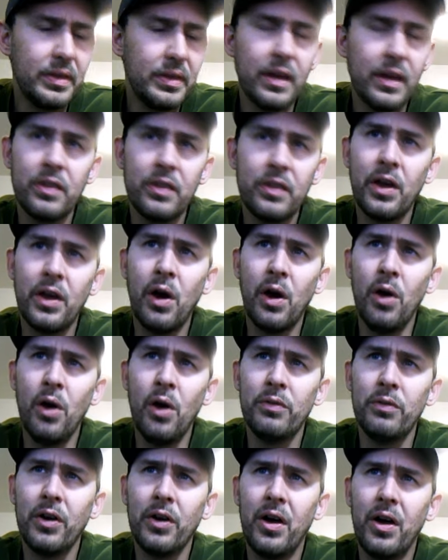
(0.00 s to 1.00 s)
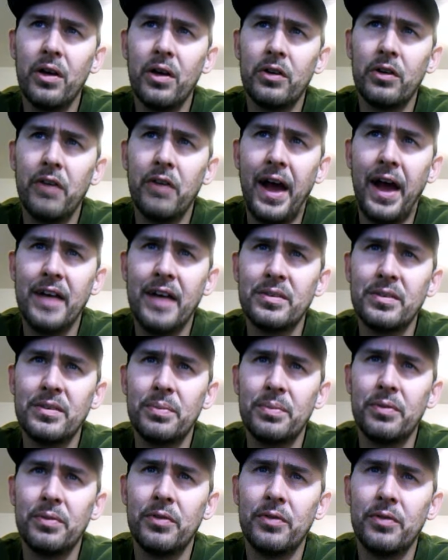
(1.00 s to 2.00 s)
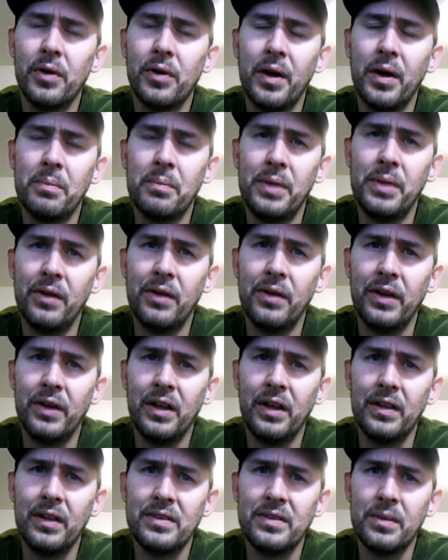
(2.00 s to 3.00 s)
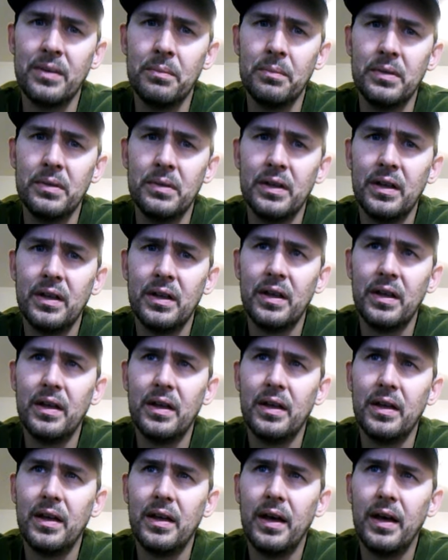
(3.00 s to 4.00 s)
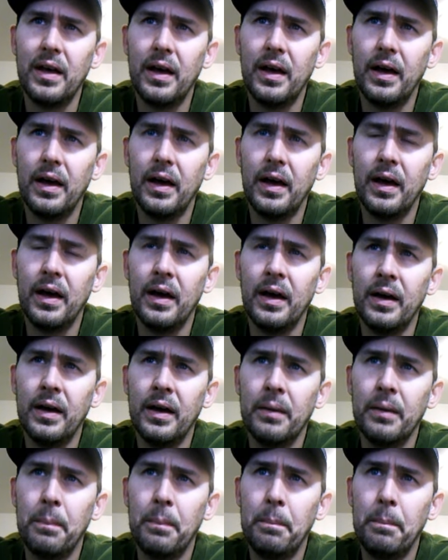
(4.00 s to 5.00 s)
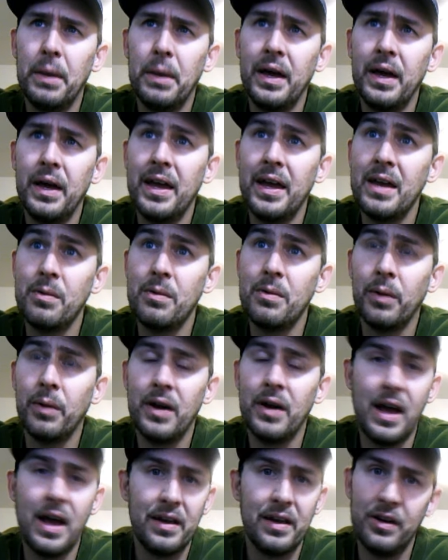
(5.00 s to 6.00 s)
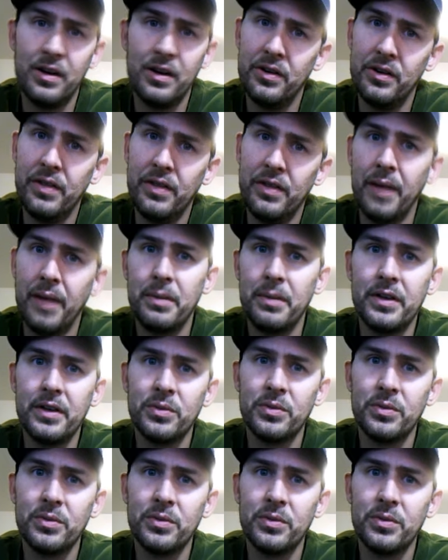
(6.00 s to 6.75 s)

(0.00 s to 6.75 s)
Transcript: their overall grasp for imperialism. But we're not going to do that because we're